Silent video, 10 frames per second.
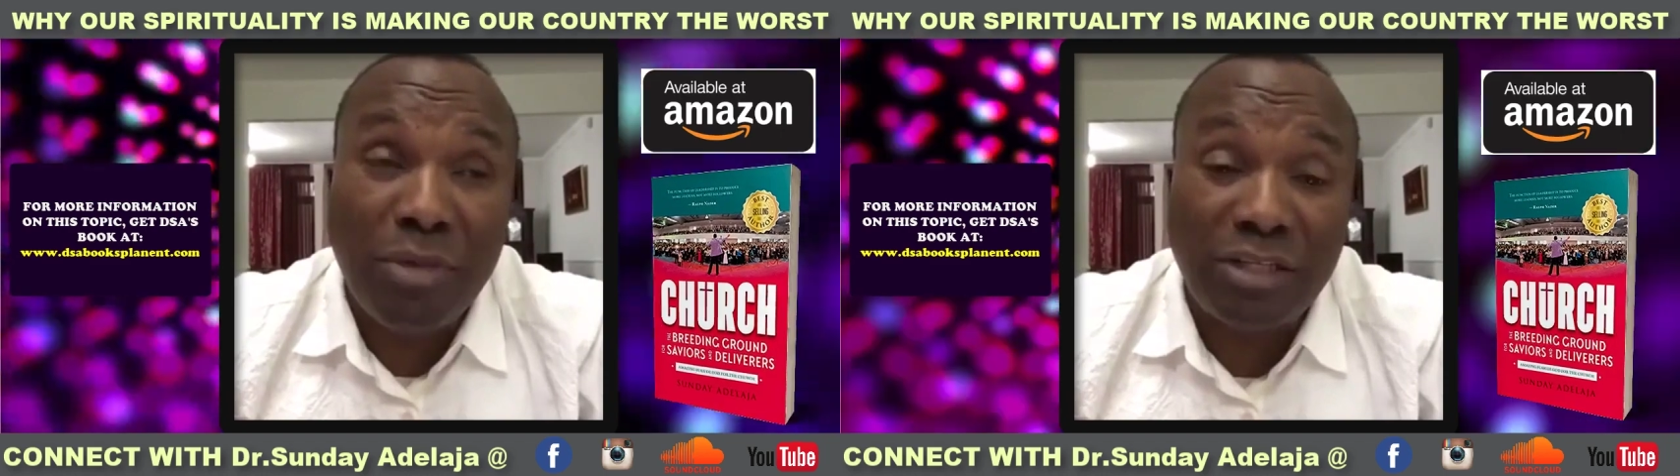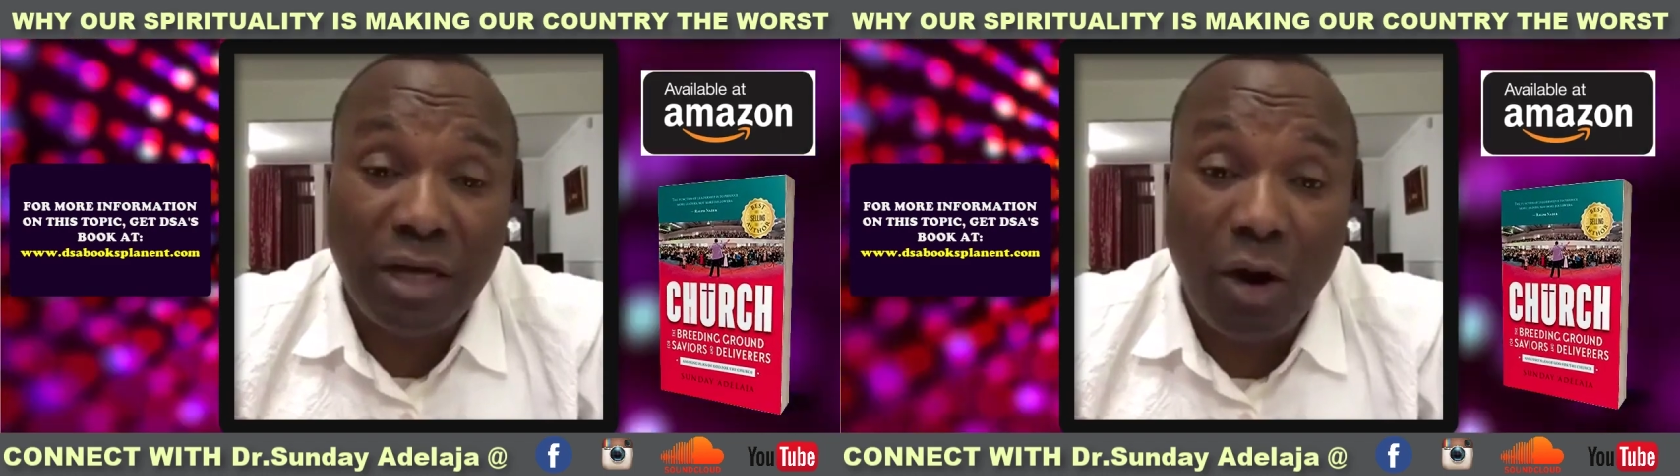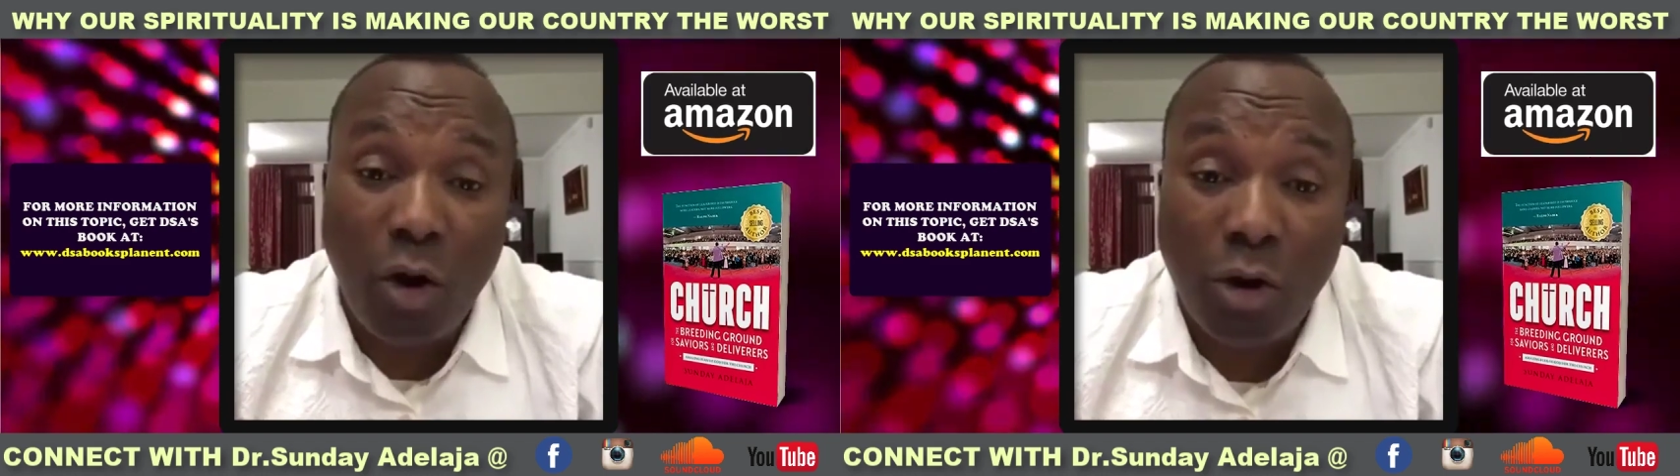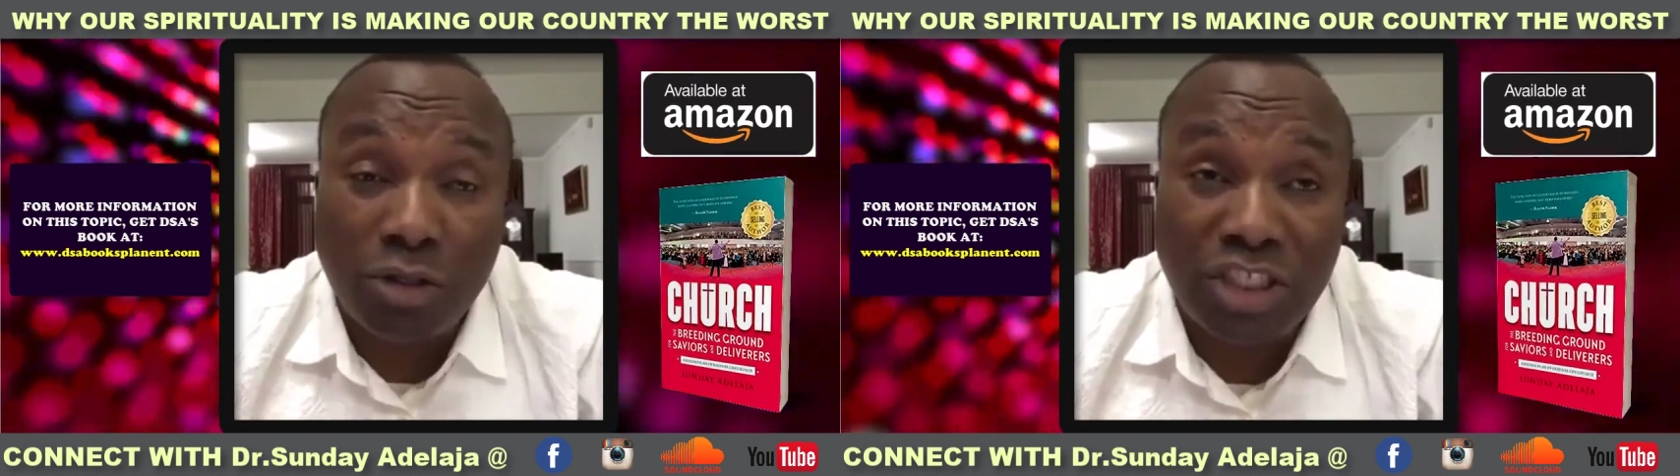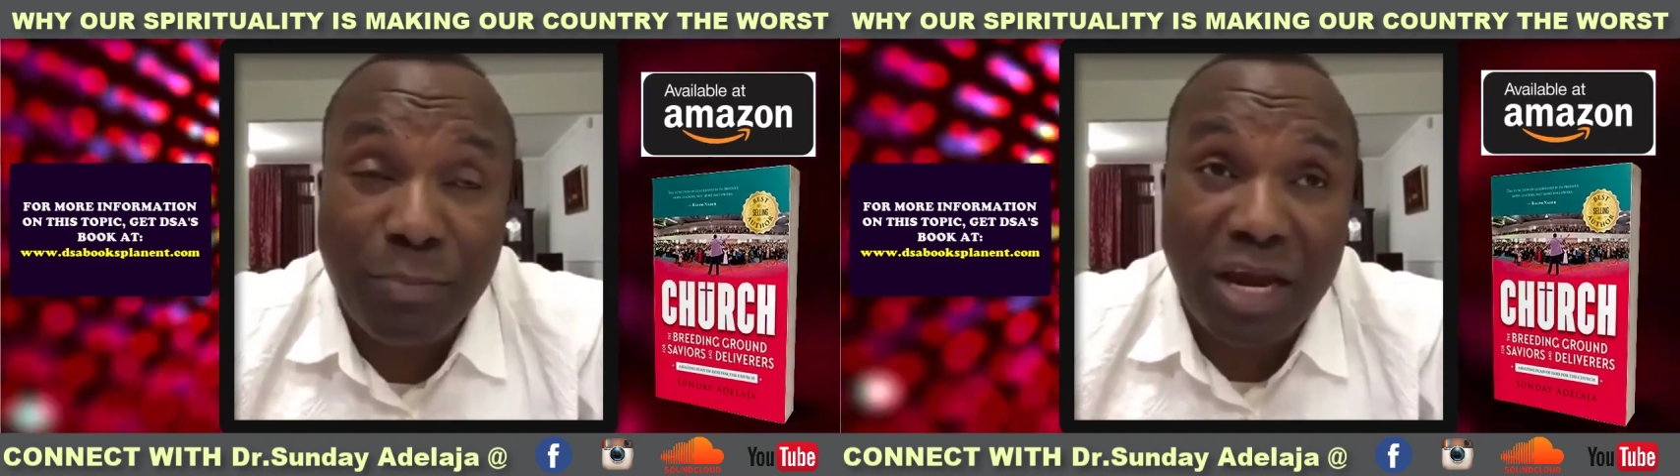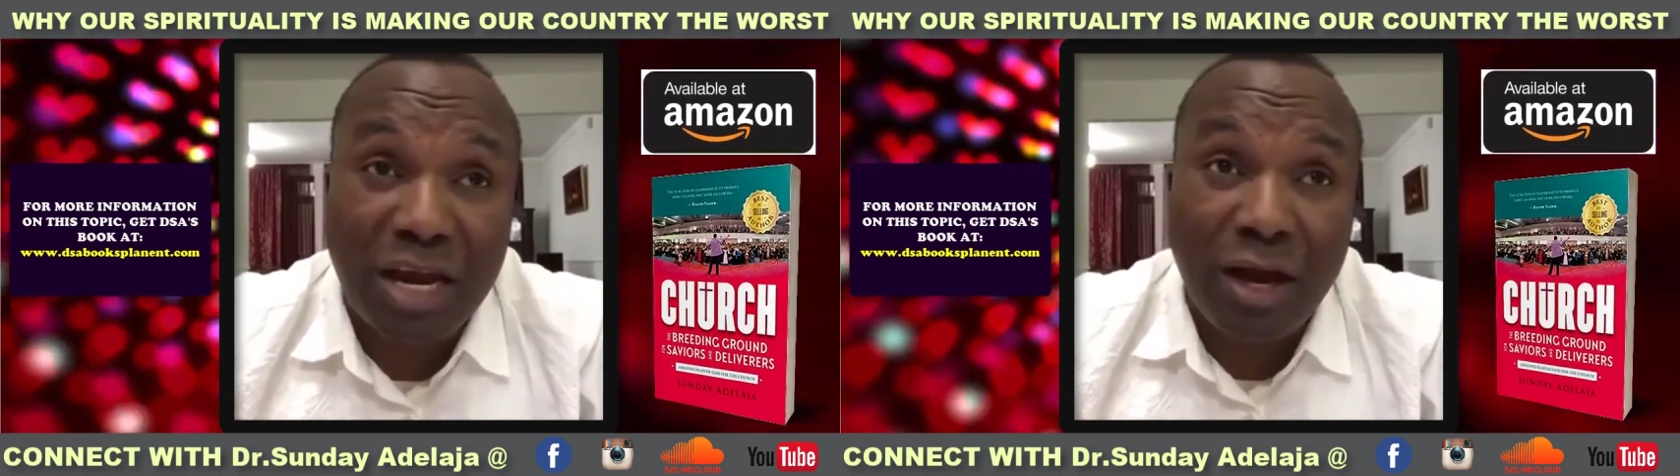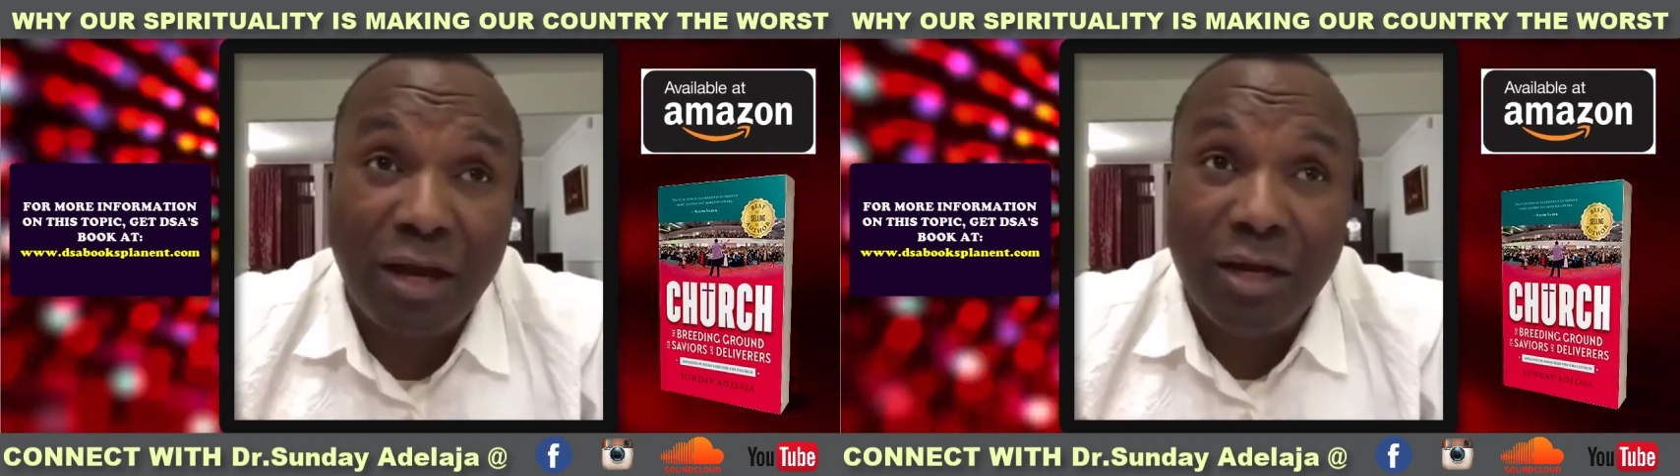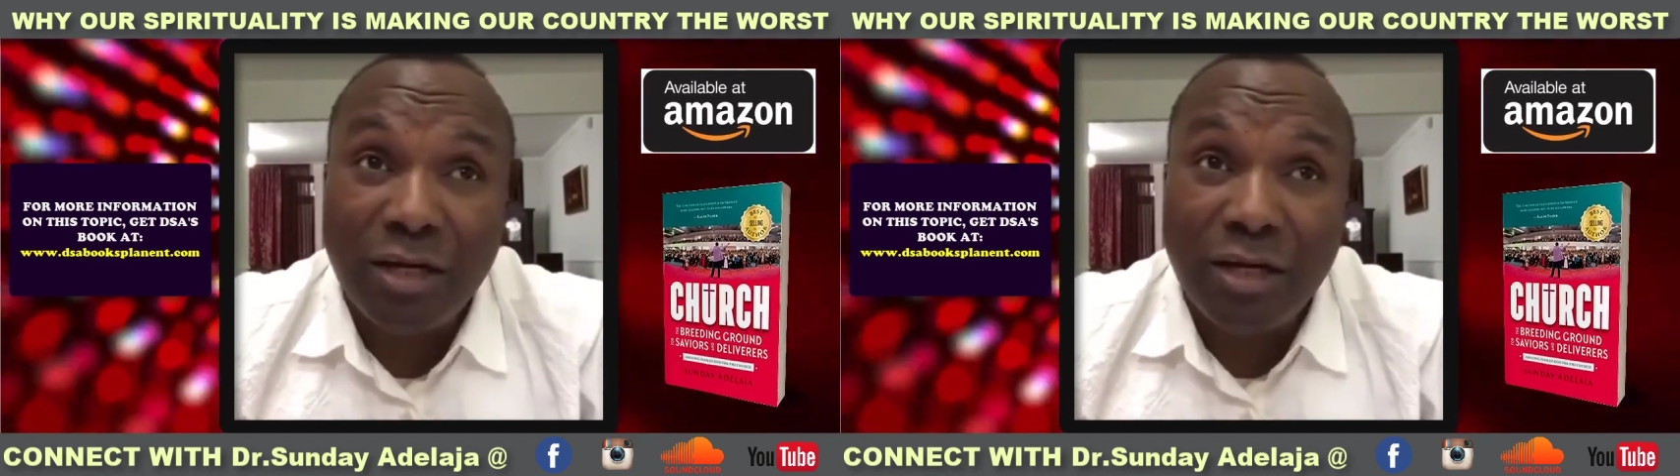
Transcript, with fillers: meter or Jamaica.